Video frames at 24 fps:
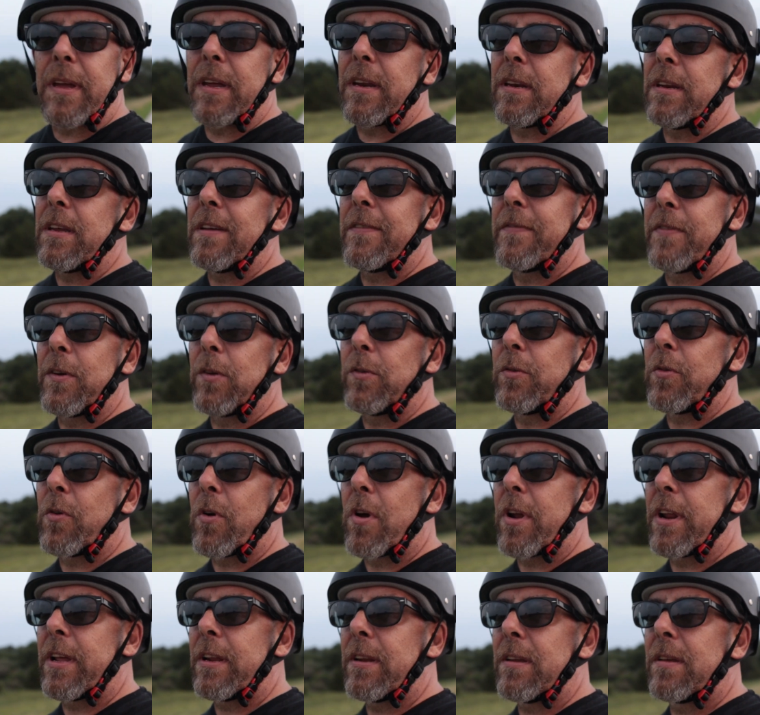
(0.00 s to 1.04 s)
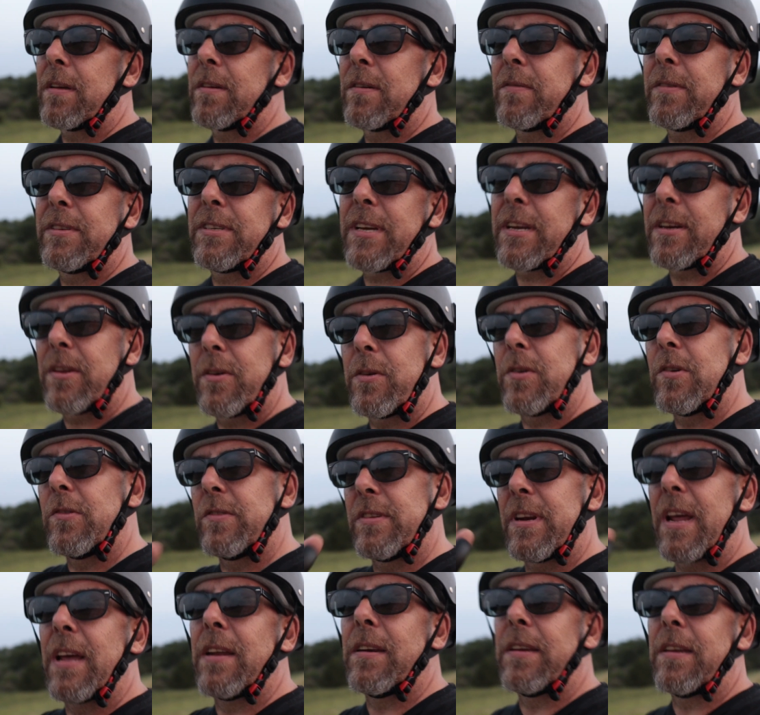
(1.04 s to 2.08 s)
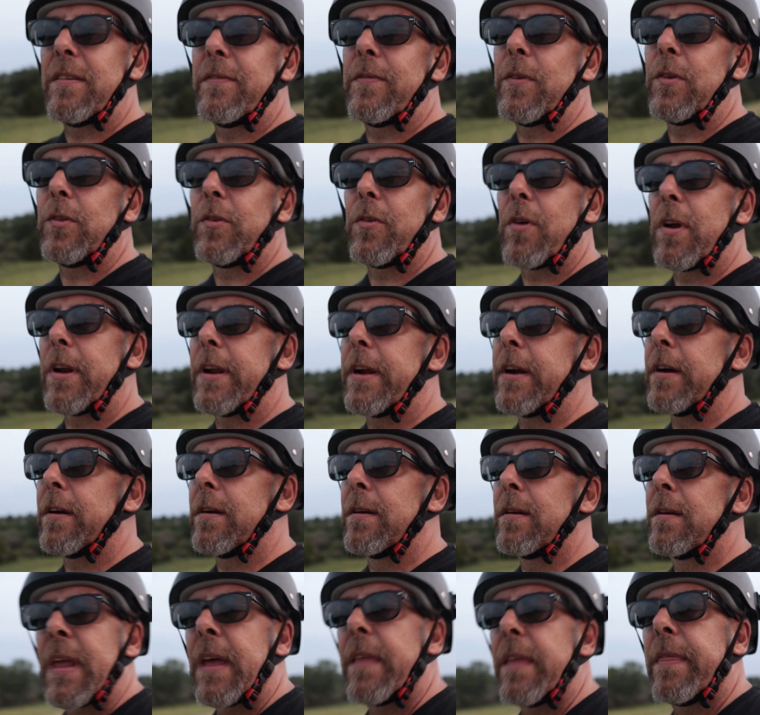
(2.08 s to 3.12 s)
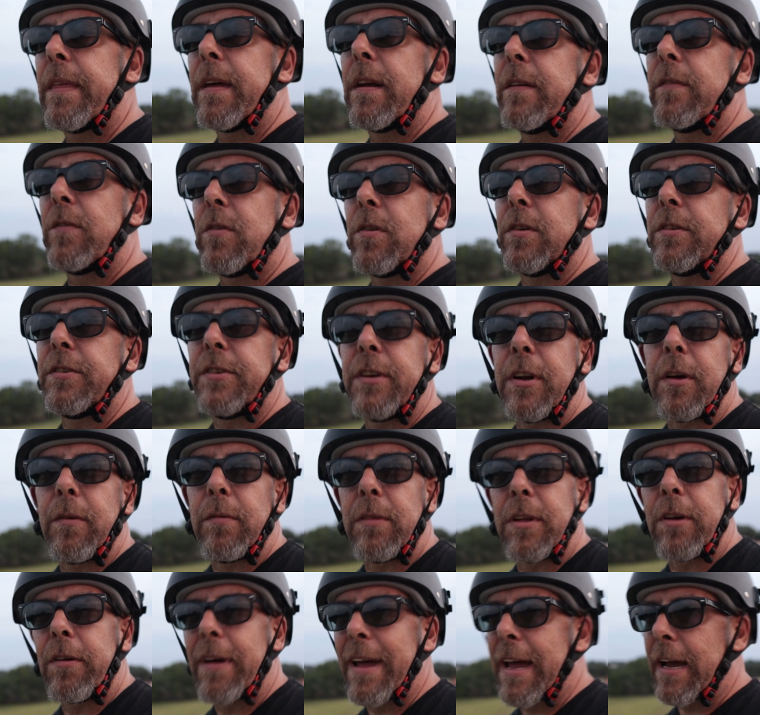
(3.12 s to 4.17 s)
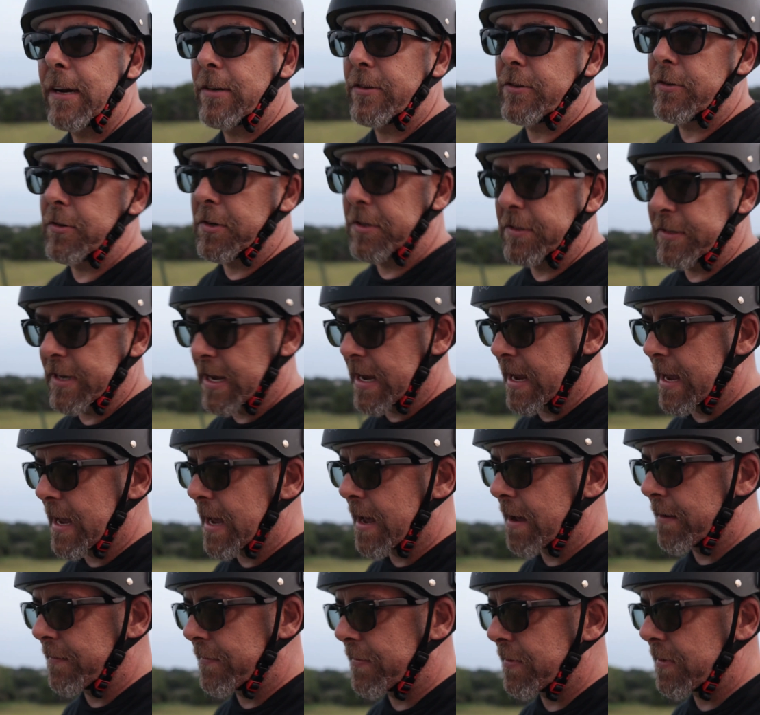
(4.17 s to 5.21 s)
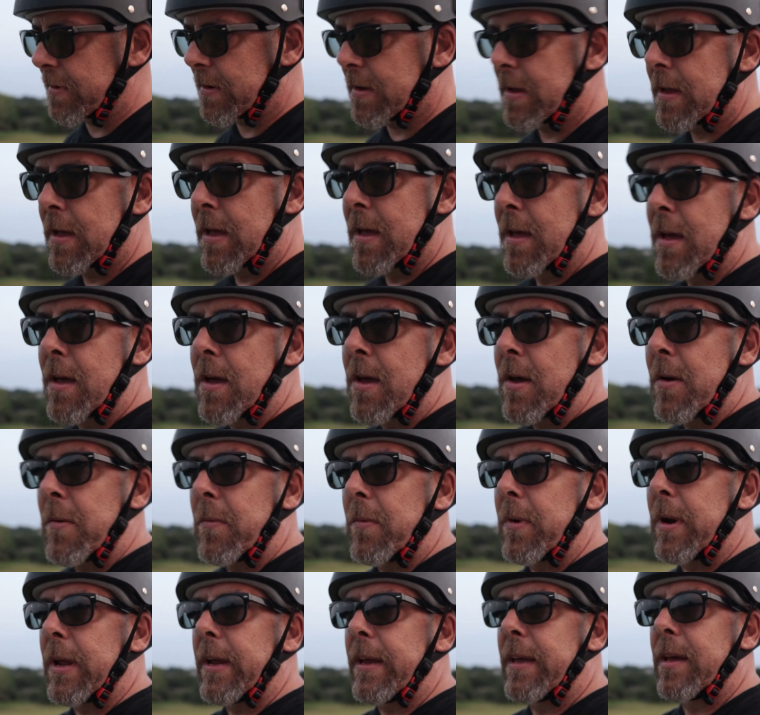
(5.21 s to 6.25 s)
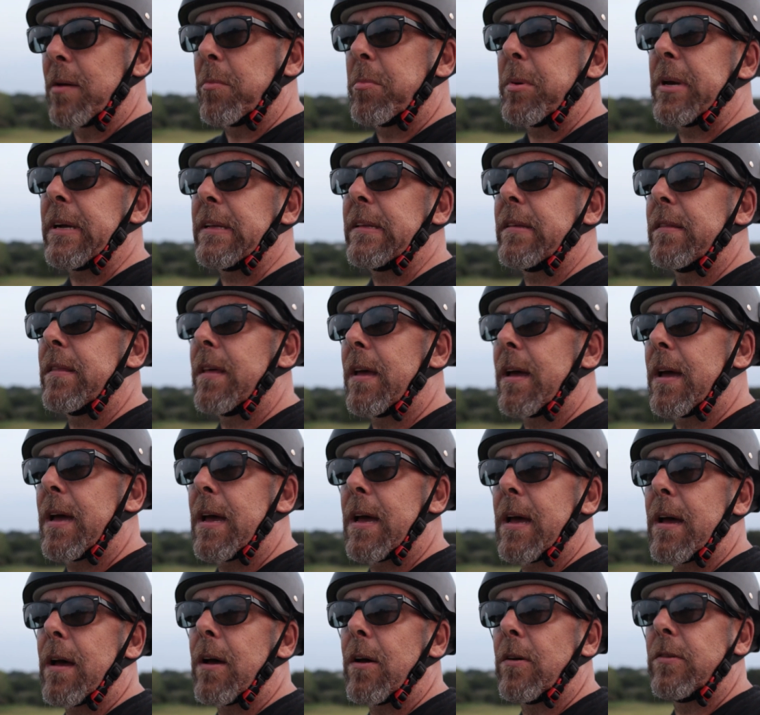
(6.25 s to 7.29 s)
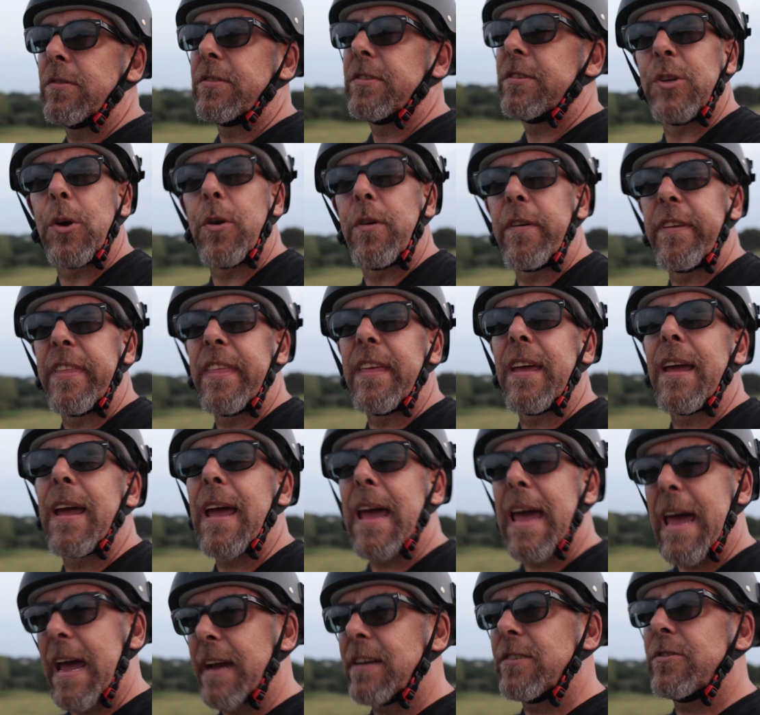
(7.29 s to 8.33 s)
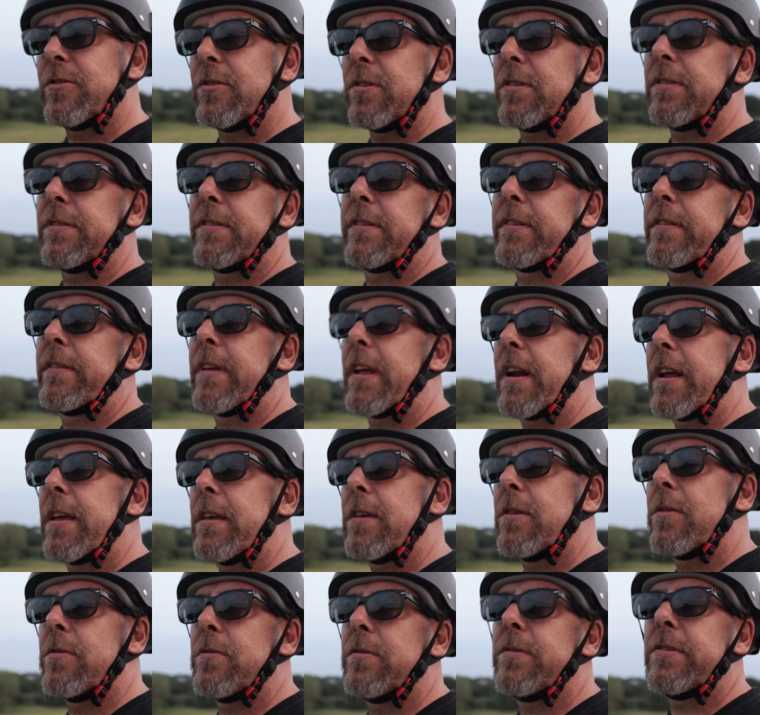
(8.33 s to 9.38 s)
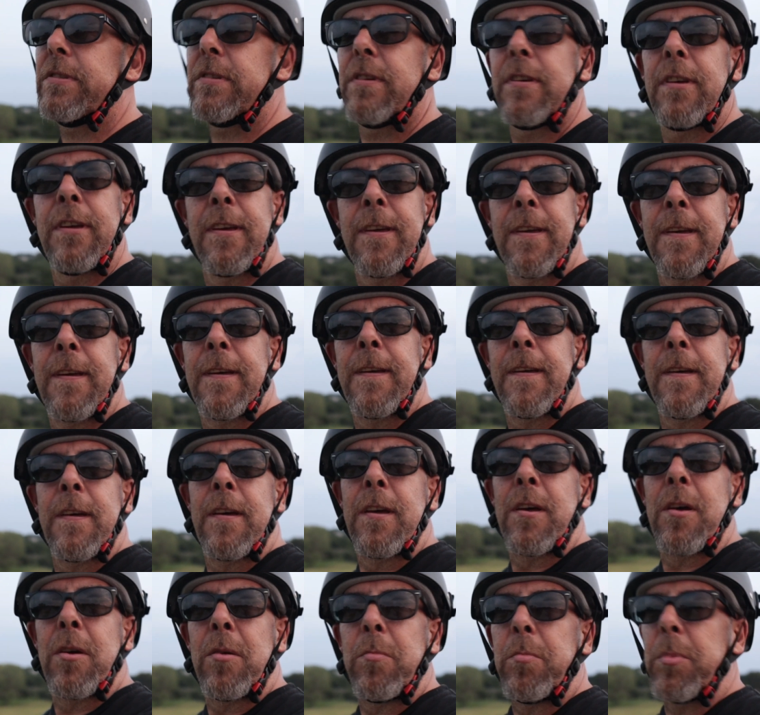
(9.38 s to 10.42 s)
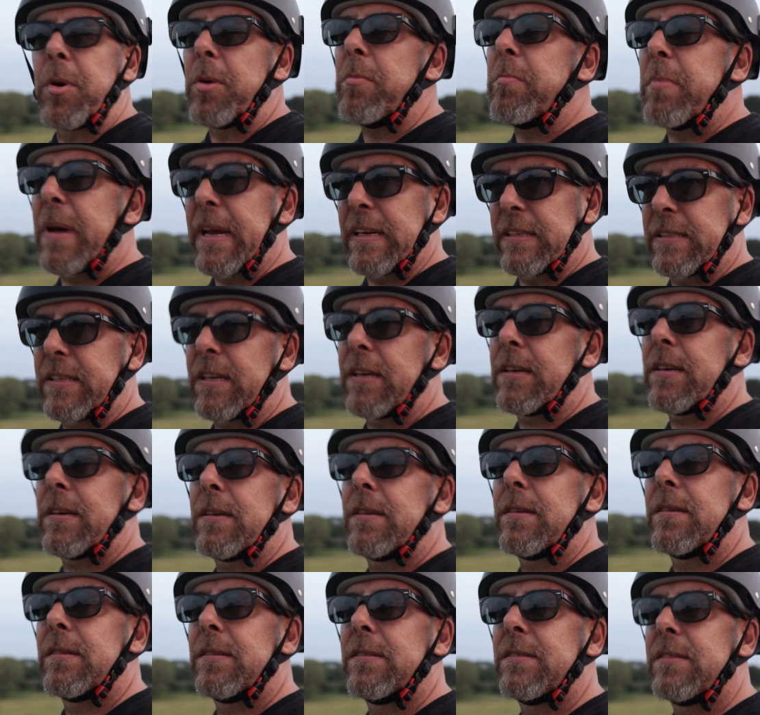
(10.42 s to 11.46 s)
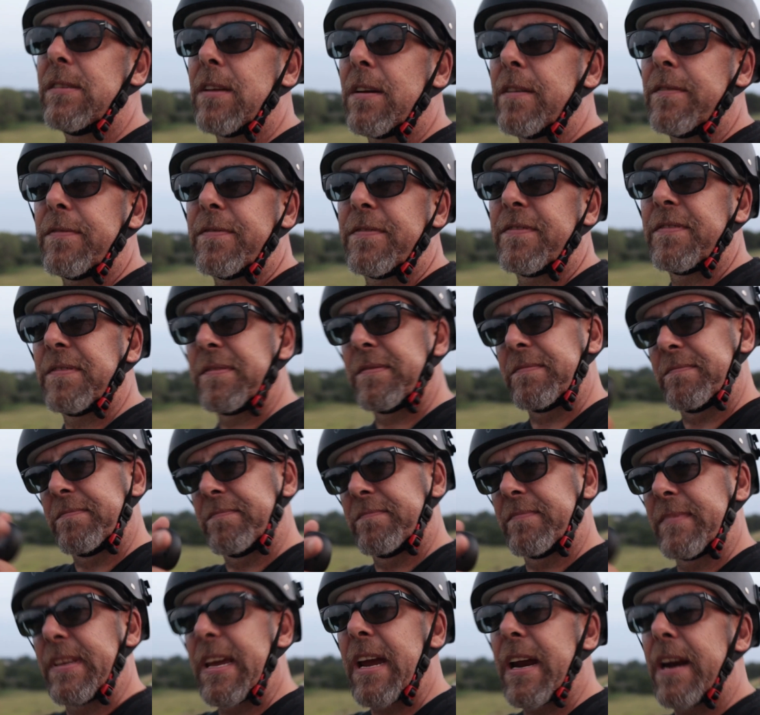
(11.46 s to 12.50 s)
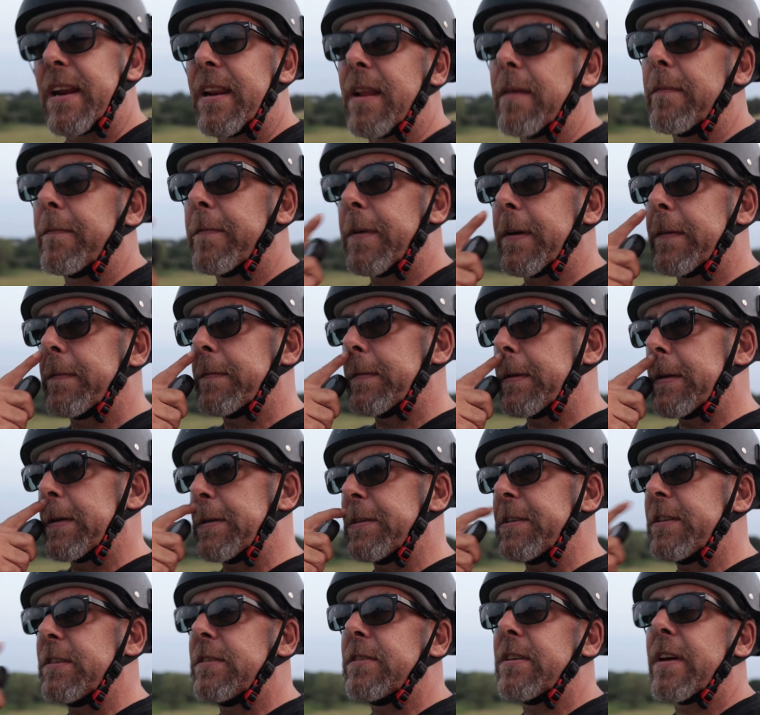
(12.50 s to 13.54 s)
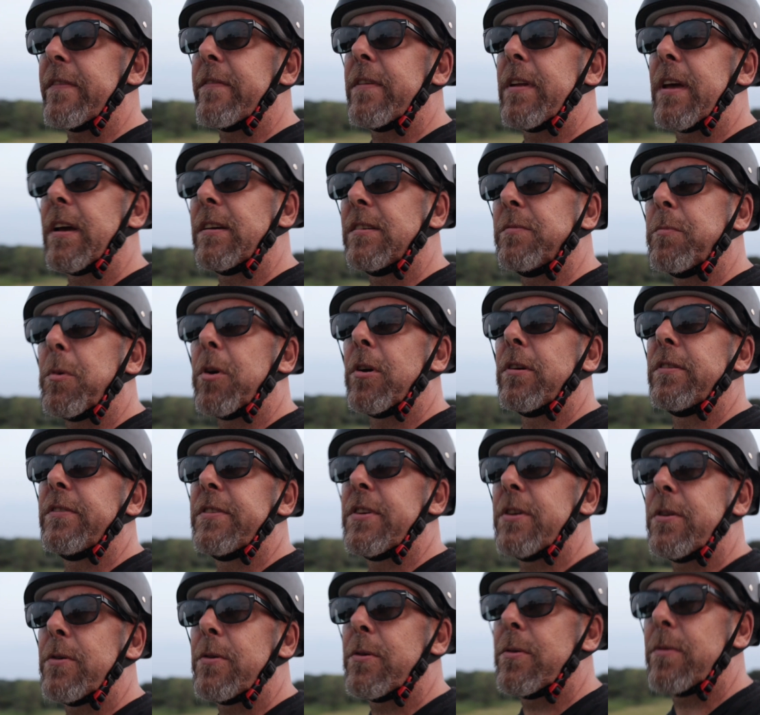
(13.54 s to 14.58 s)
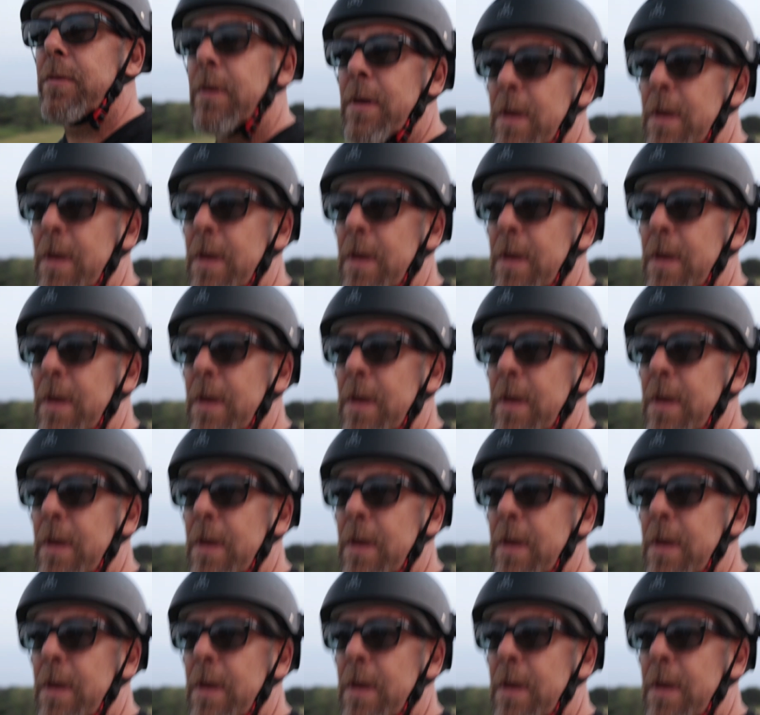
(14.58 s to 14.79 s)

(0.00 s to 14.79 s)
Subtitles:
an ND filter on it, which I do use an ND filter on here. And then of course, you know, little extras I have. When I get back to the house, show you the extras that I use. But basic stuff, Canon M50, G7X Mark II,